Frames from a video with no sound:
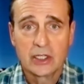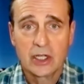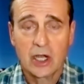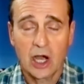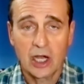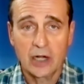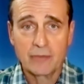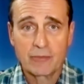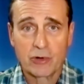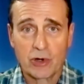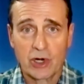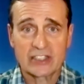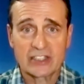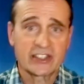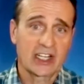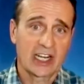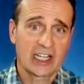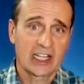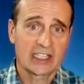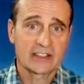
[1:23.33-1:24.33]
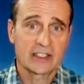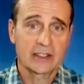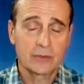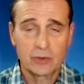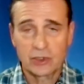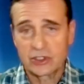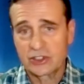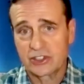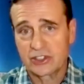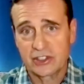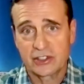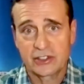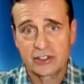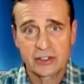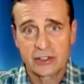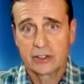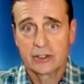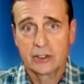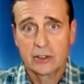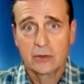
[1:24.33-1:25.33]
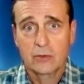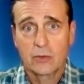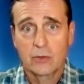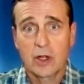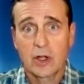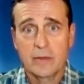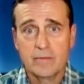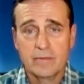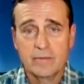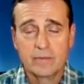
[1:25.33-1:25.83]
unprecedented, which is what